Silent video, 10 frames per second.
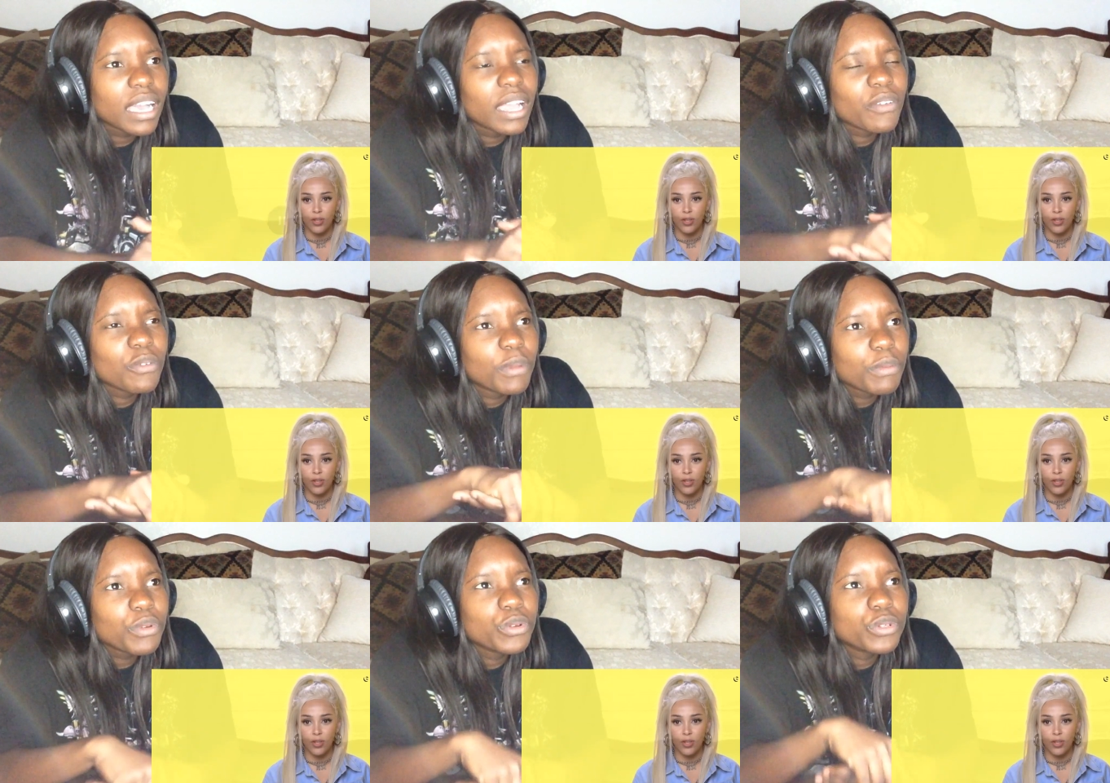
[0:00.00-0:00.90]
Speaker 1: I
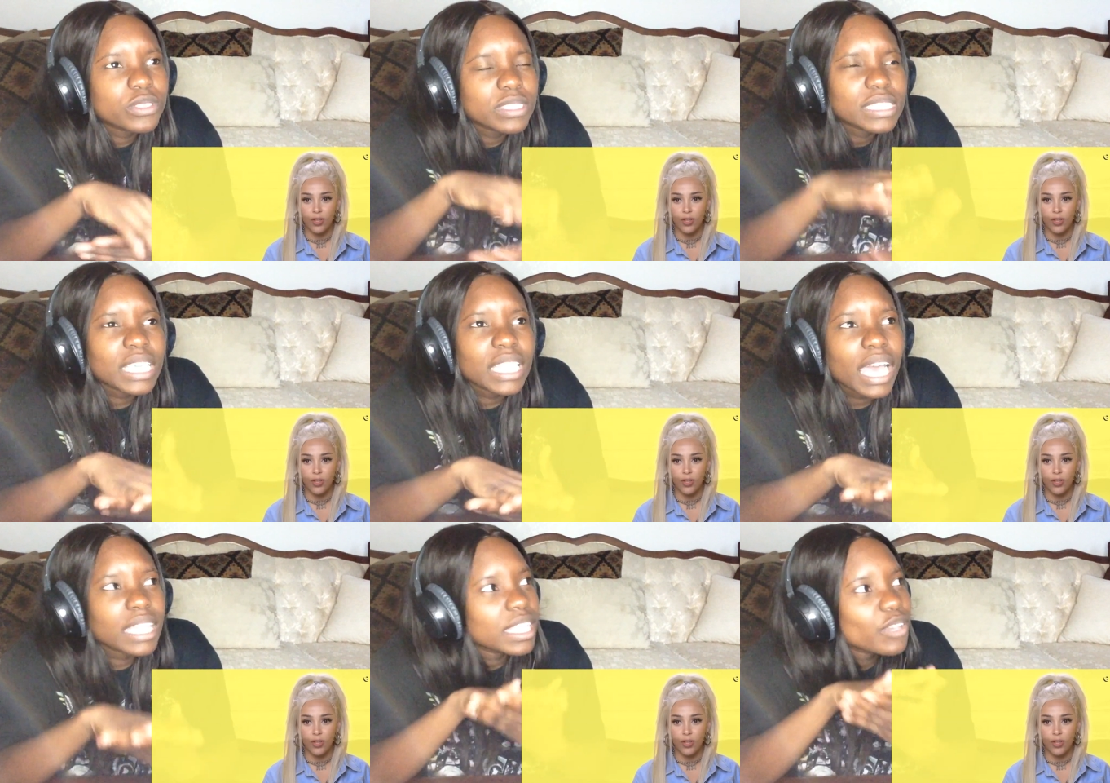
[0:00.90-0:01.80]
remember who used to say that.
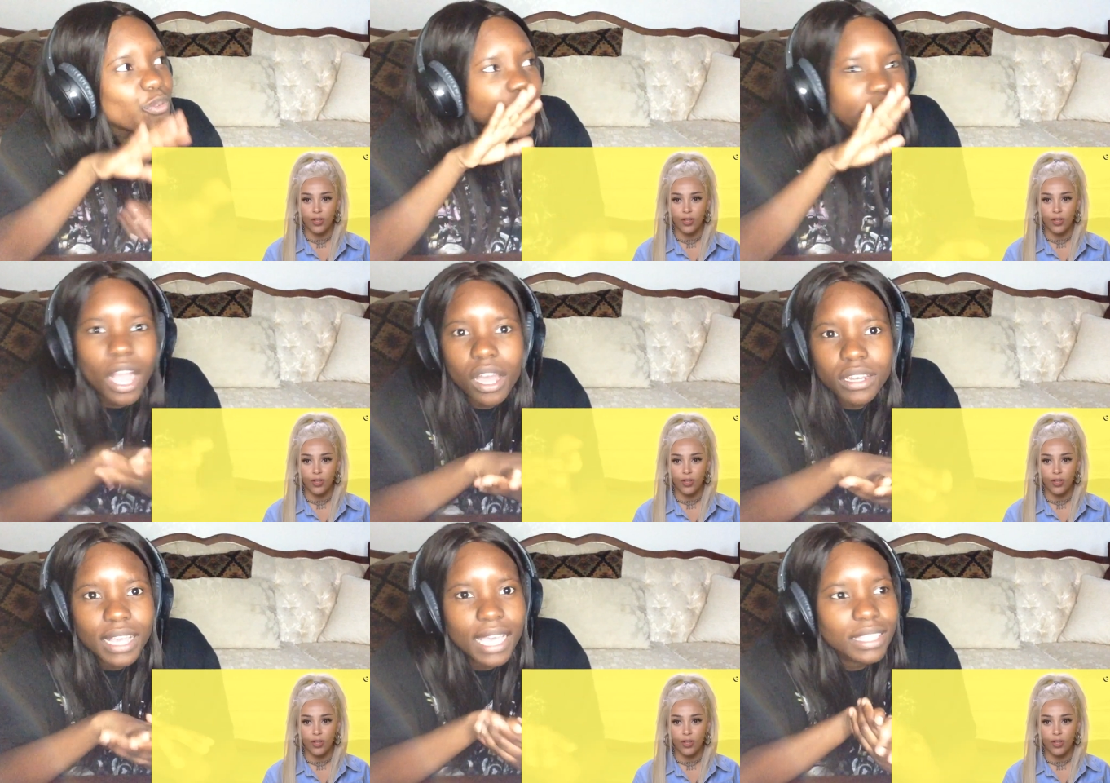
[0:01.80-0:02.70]
I think Rihanna
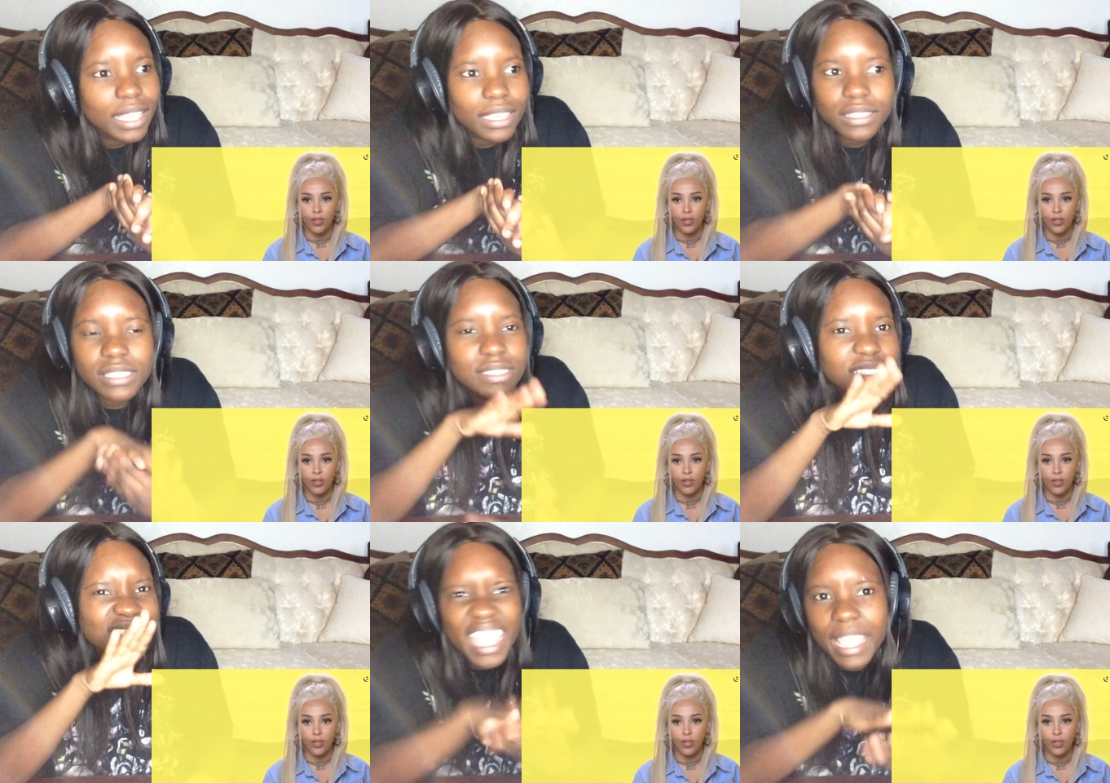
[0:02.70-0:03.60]
had like the
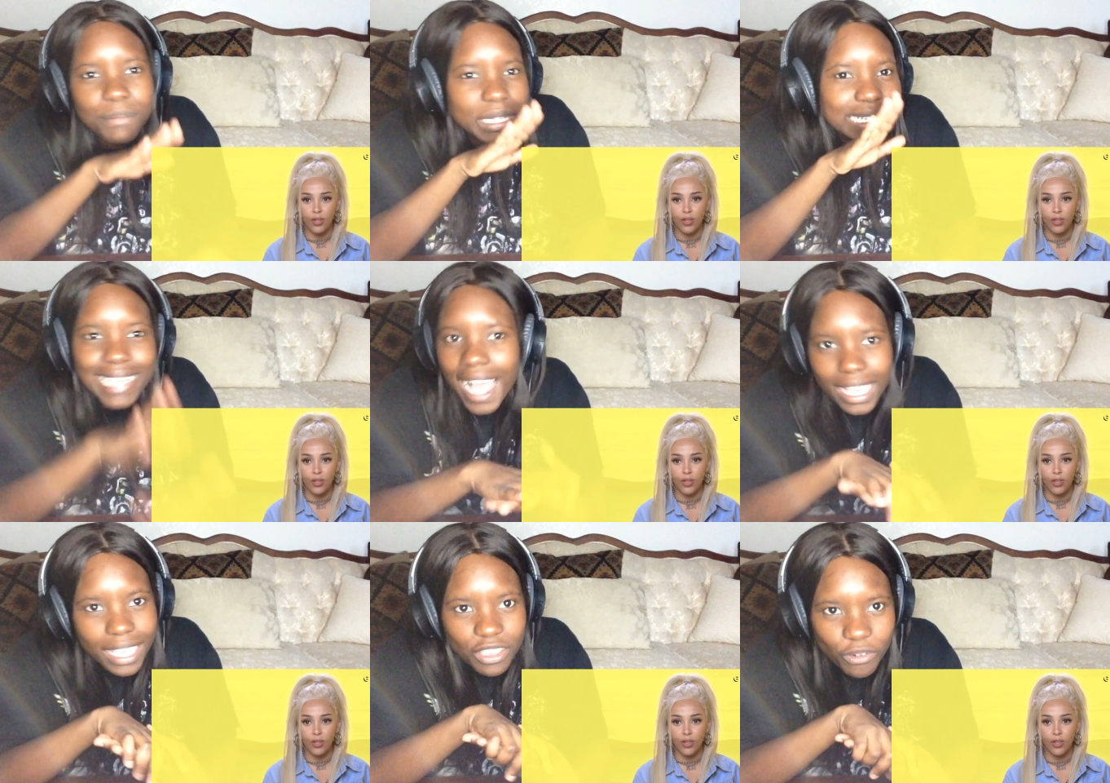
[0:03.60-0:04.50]
same diet.